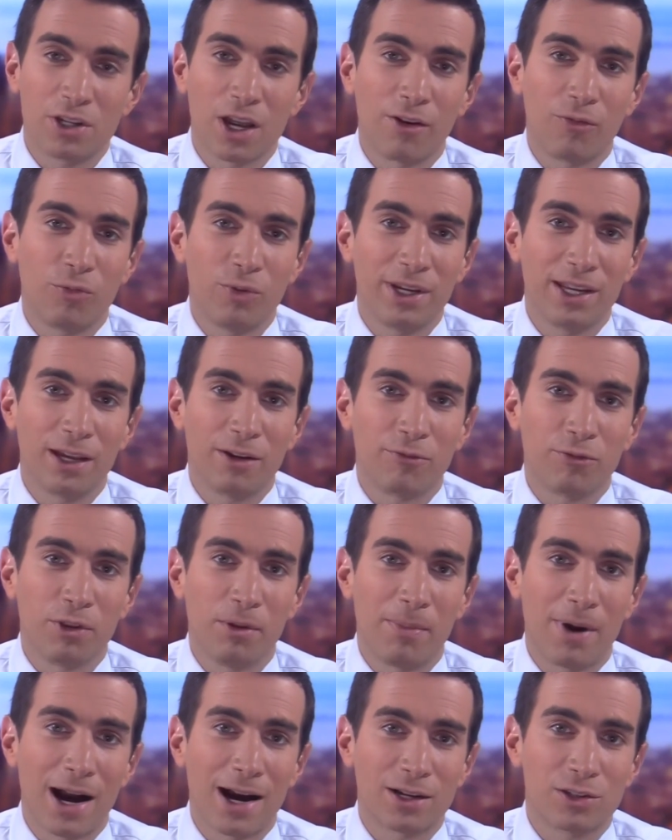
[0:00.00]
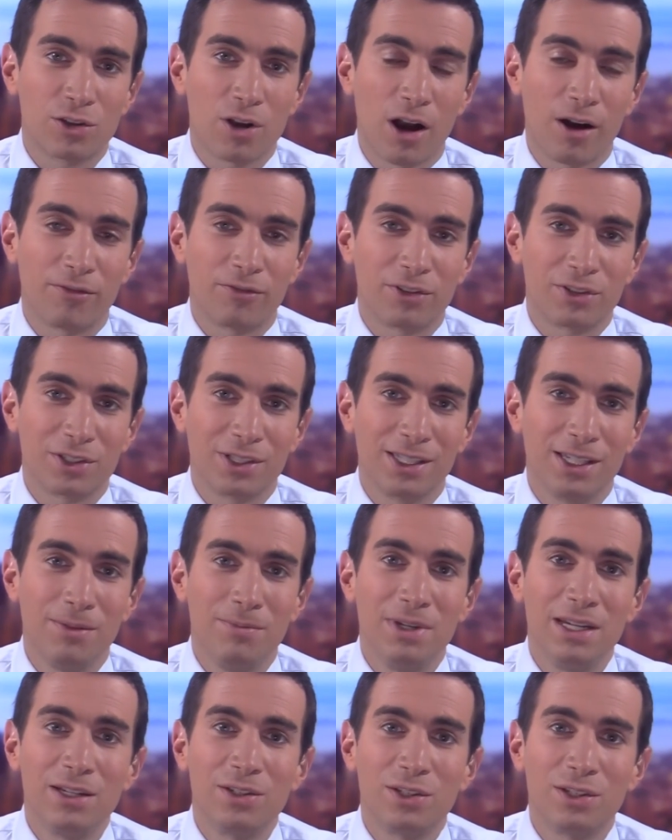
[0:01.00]
tough weekend for the box office. Liam
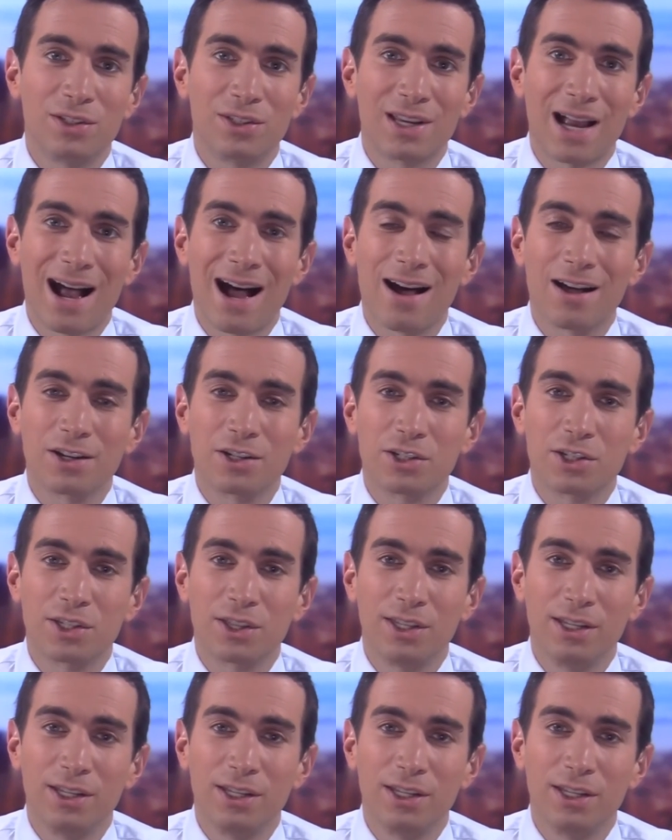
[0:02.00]
Neeson's Honest